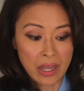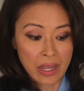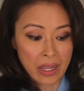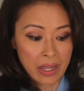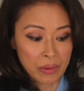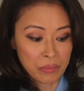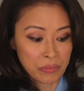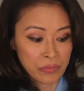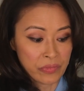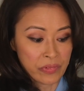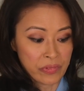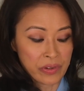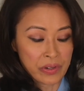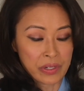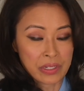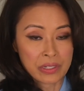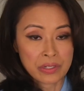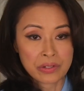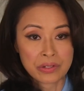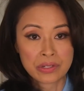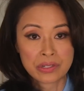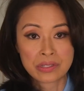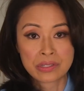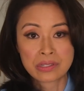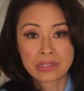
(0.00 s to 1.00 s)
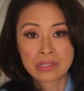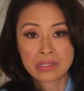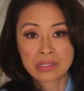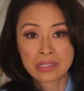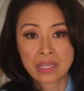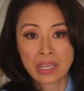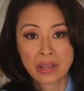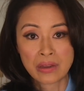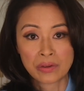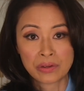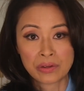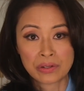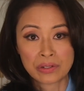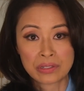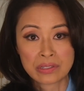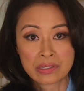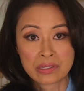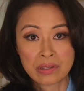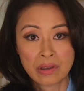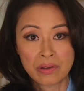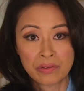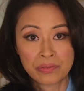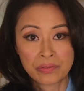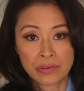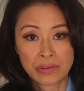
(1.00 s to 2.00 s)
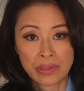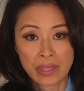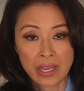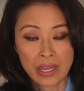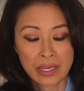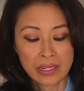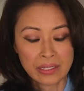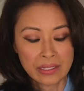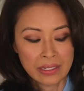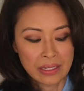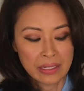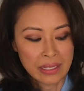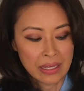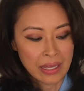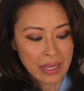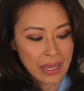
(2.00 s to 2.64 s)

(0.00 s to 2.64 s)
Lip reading: I'm very curious to see how you're going to solve for that.